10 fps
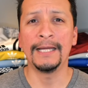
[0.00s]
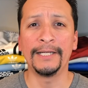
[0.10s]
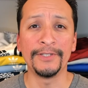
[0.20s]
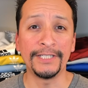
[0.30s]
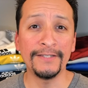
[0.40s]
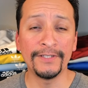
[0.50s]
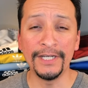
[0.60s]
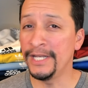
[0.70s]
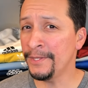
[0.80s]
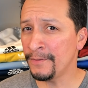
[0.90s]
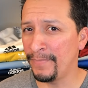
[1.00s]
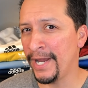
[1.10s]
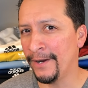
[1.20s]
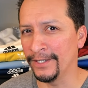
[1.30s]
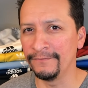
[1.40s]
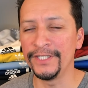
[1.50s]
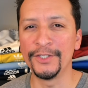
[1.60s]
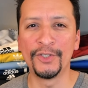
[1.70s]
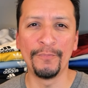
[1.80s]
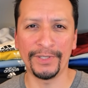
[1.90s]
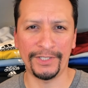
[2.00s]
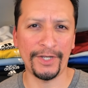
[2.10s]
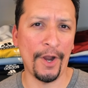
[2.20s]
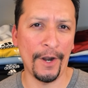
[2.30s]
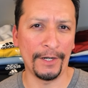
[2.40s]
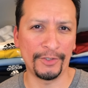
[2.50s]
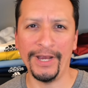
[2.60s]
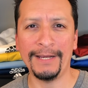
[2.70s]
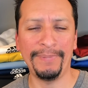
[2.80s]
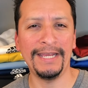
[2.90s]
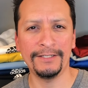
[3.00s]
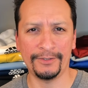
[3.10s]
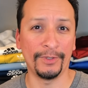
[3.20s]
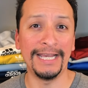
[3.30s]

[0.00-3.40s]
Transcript: I received another pair of the Superstar track pants or